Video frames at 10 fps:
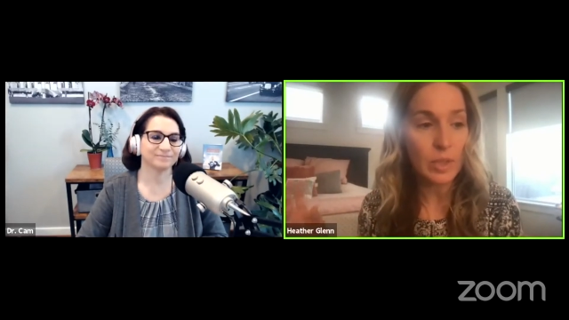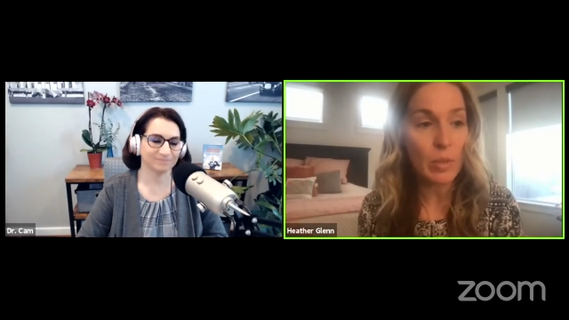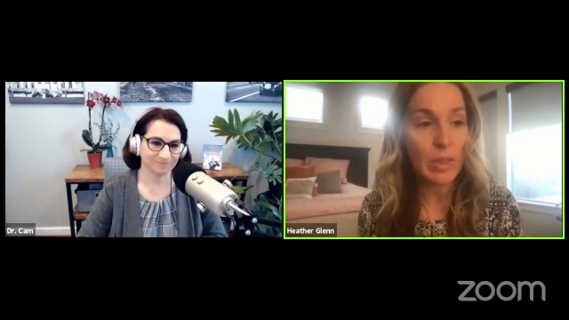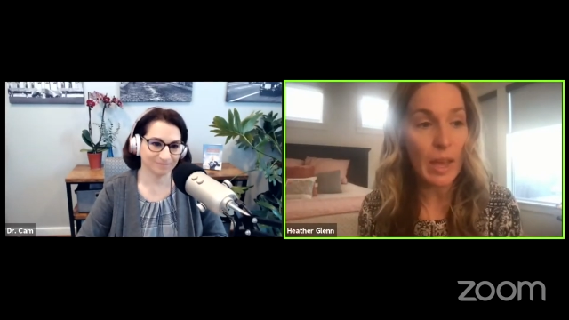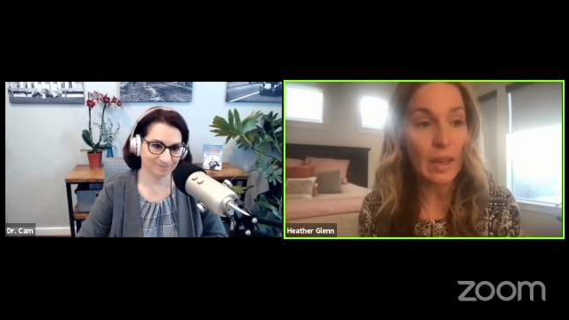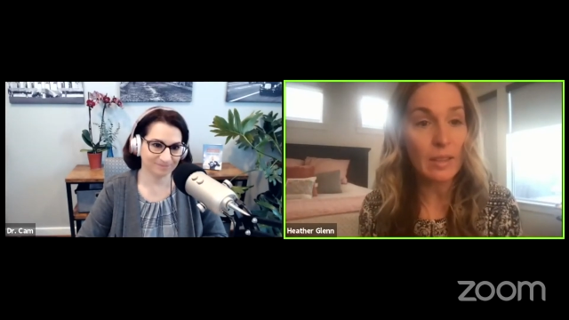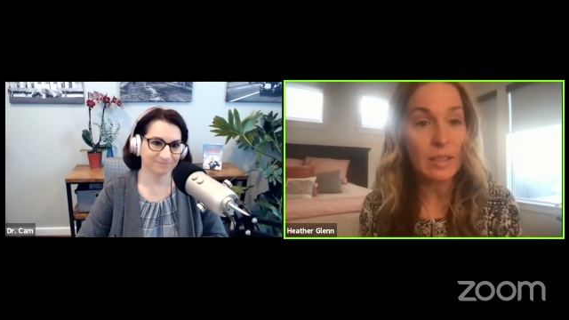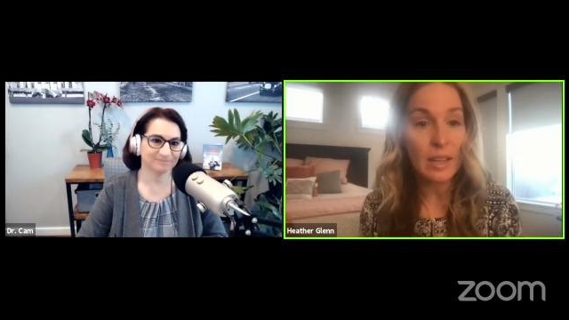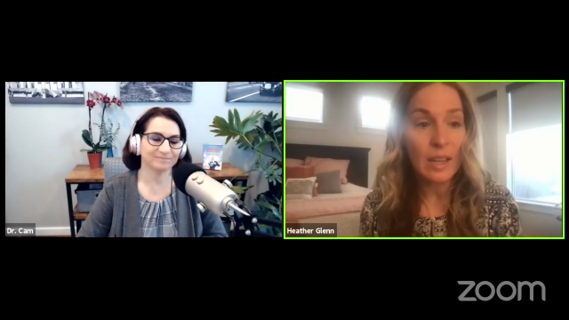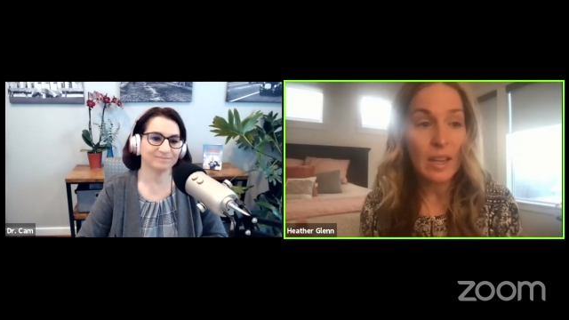Speaker 1: so that
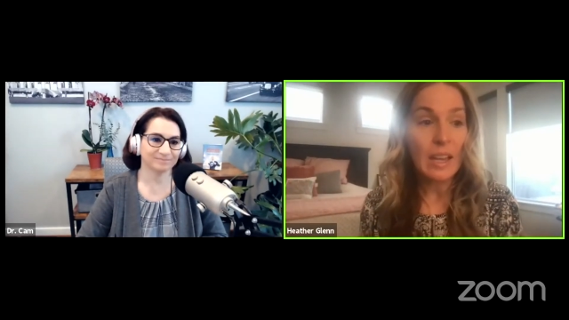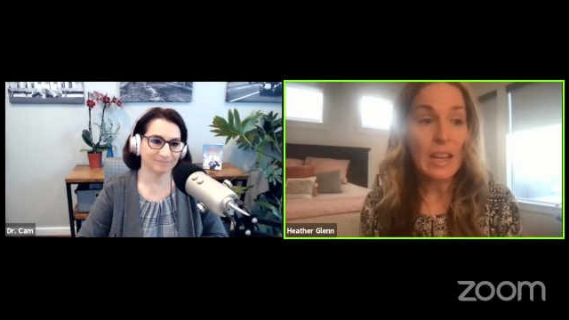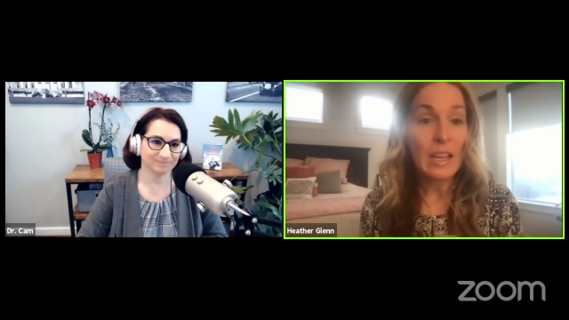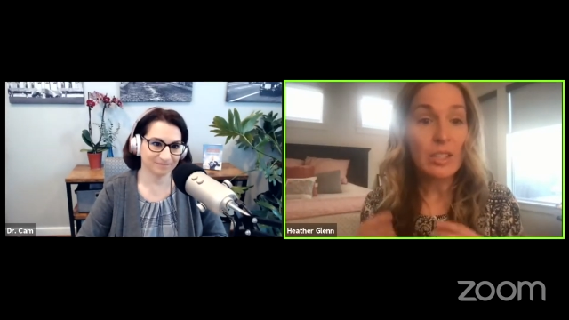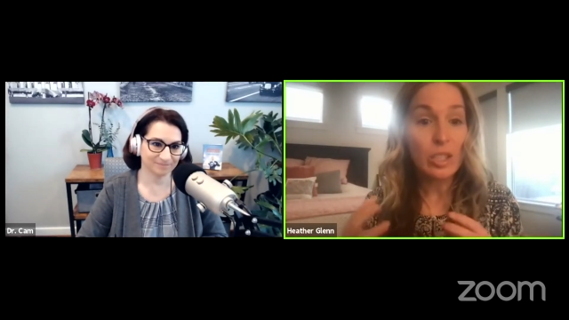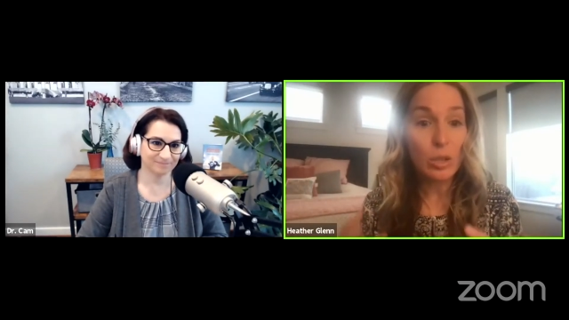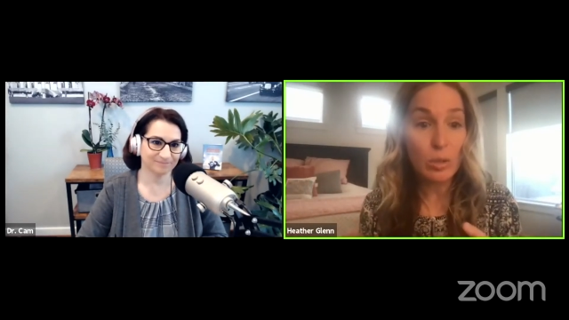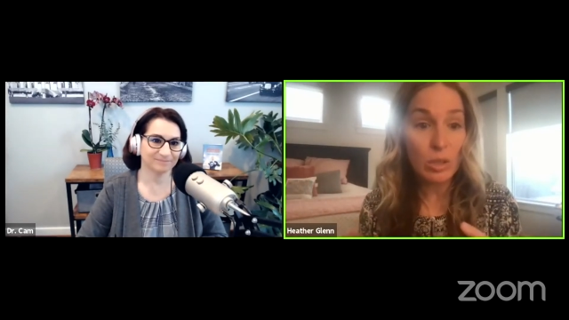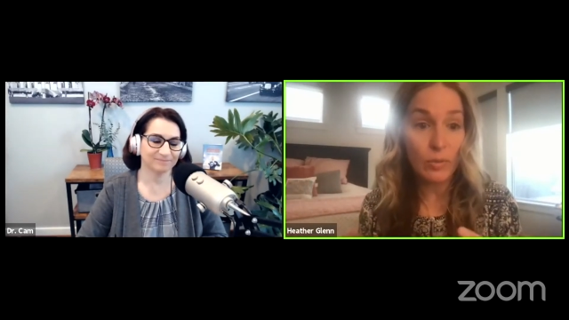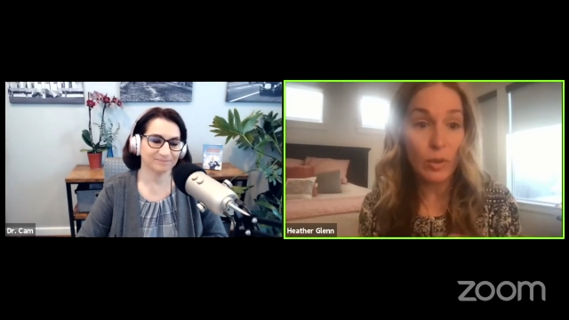it's
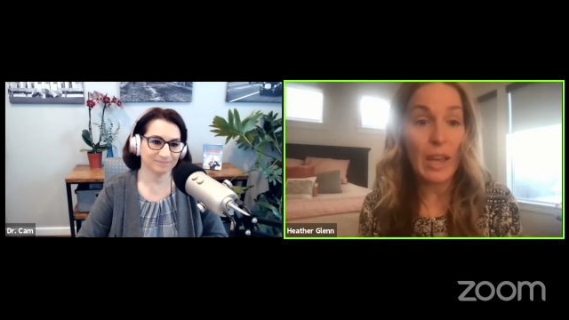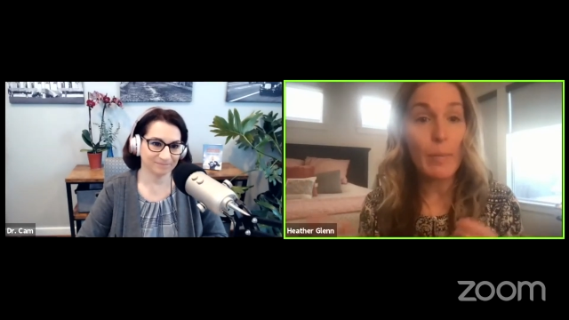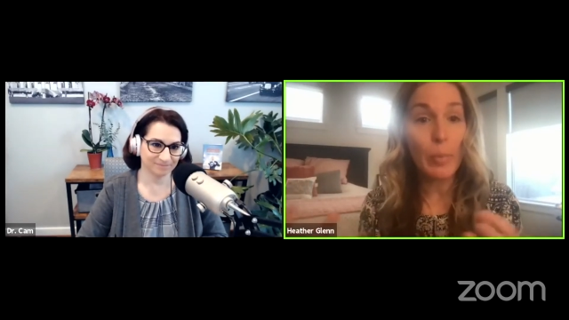useful, and